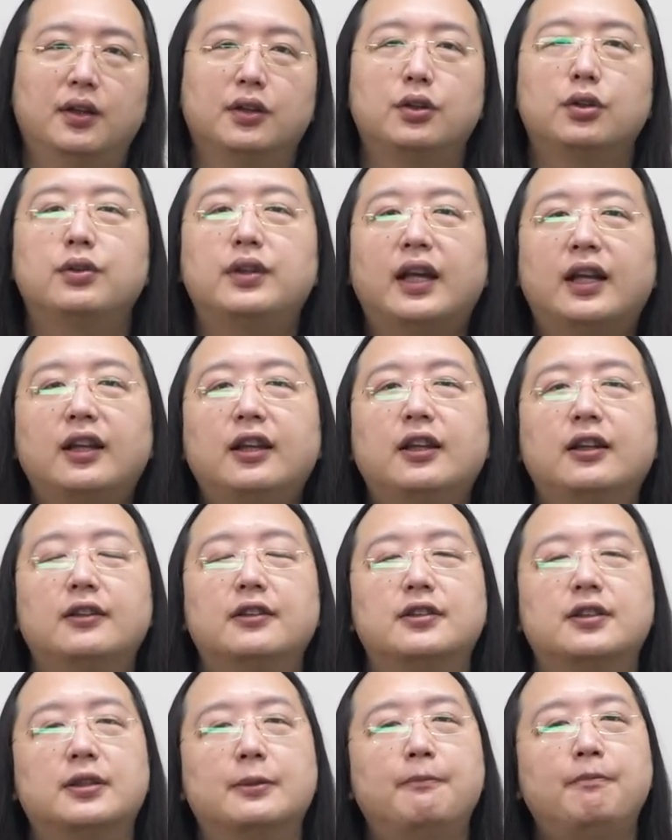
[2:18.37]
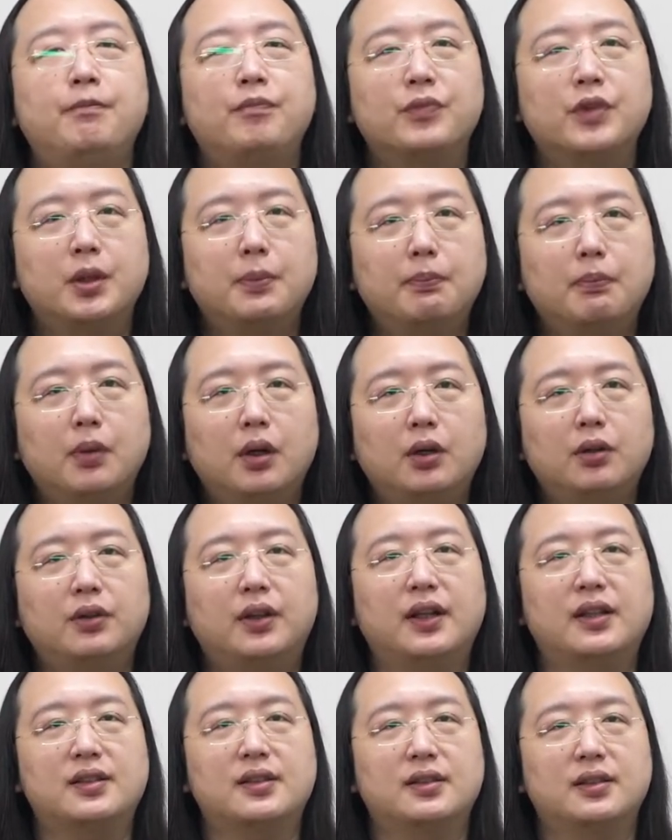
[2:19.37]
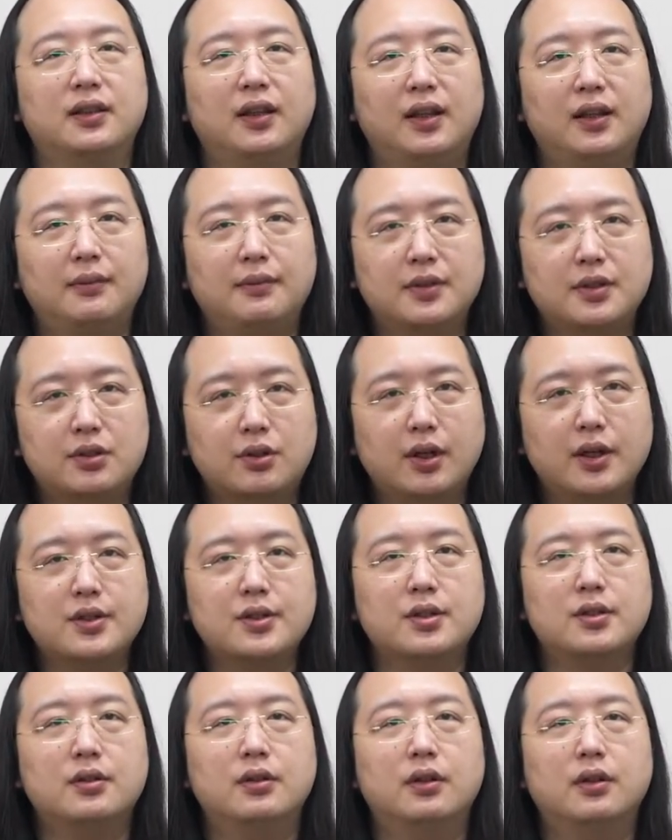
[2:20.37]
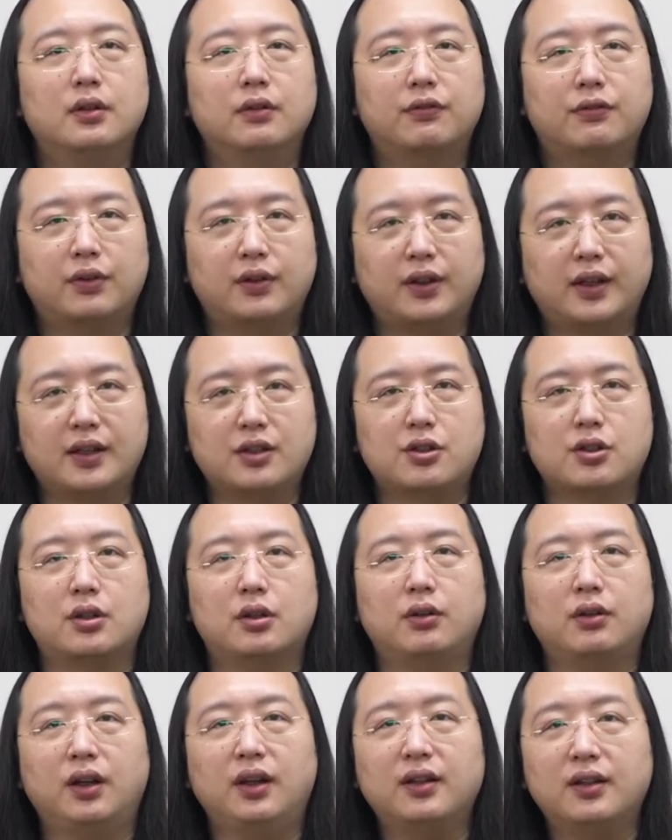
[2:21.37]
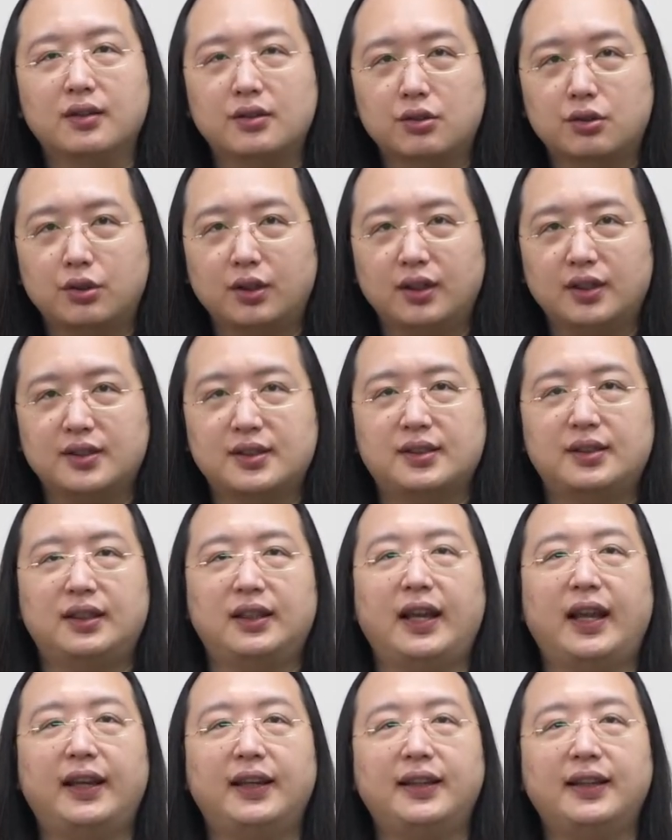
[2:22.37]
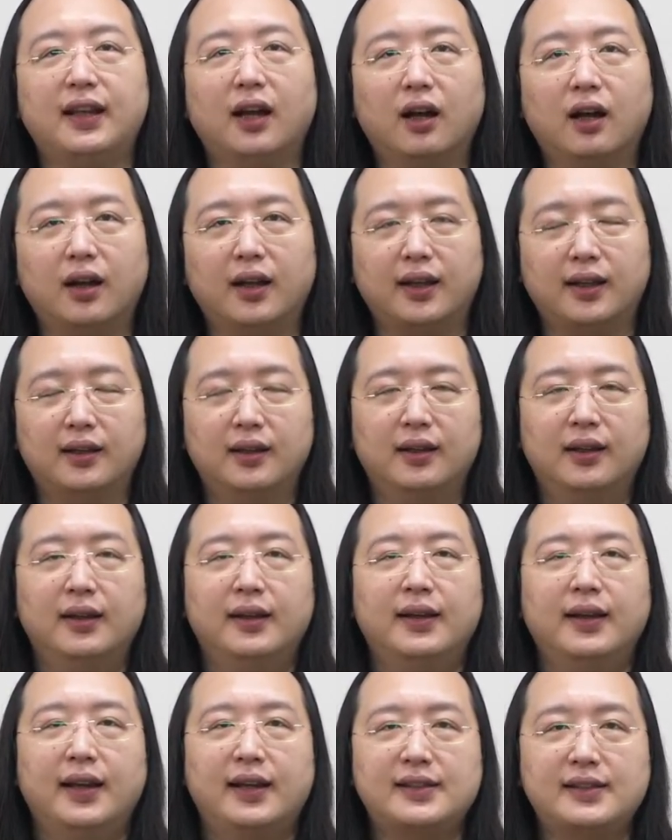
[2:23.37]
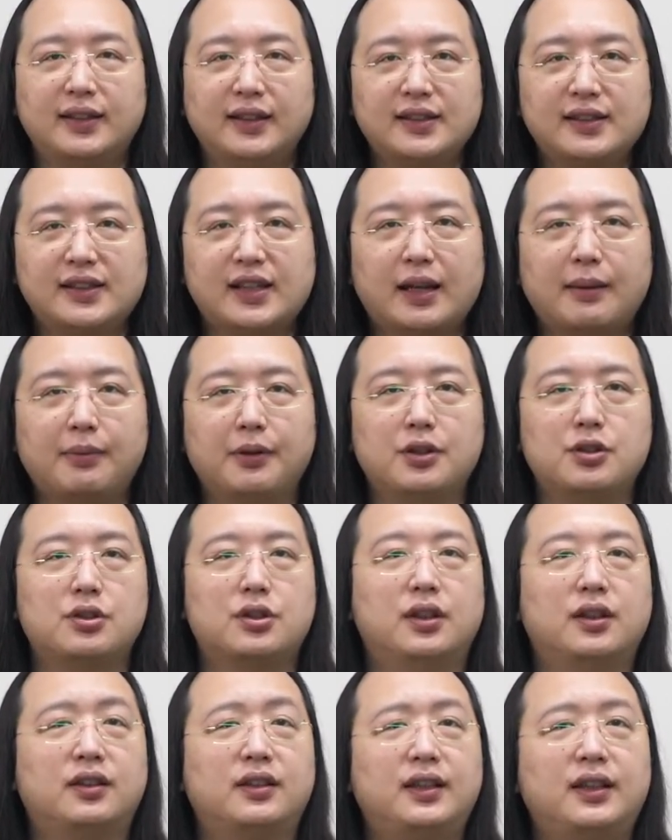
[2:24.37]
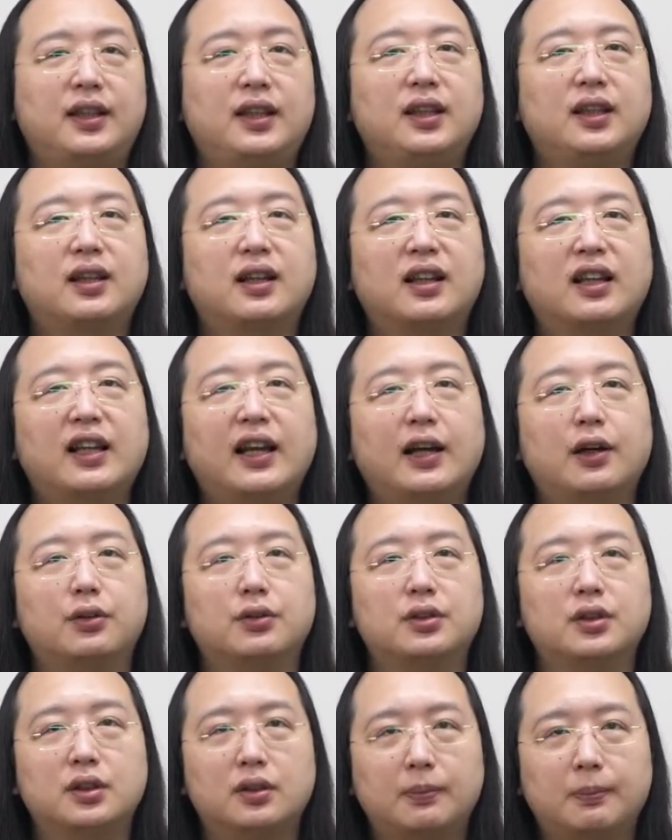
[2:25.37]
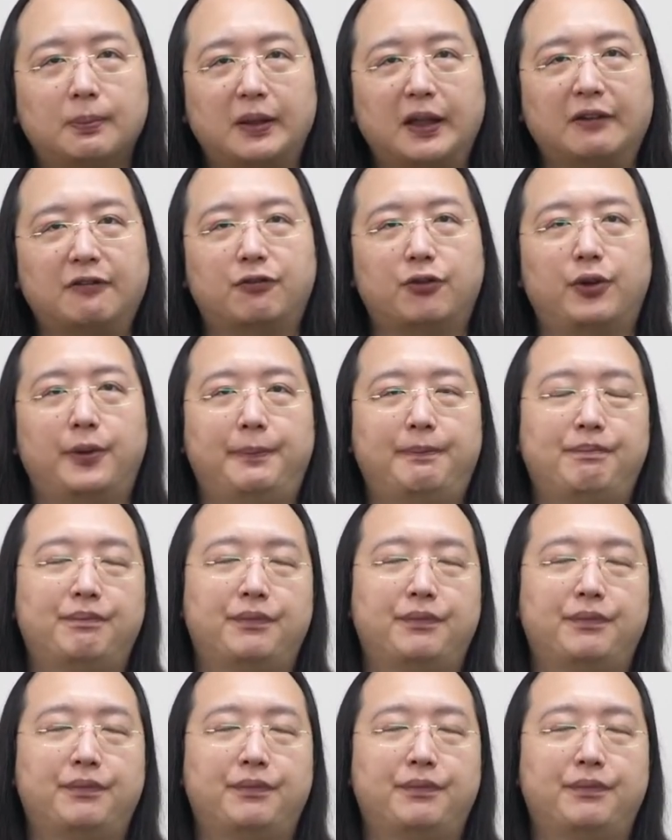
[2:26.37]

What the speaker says: To that end, the MODA's Administration for Digital Industries, the ADI, has established a T-Cloud platform,